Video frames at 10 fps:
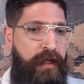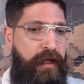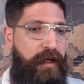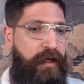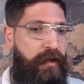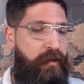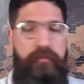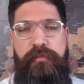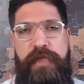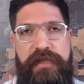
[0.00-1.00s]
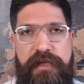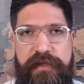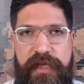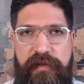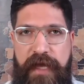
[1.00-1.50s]
They
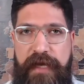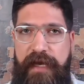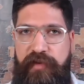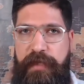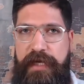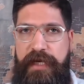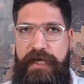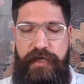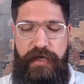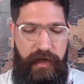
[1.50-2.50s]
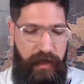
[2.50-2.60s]
didn't give any explanation.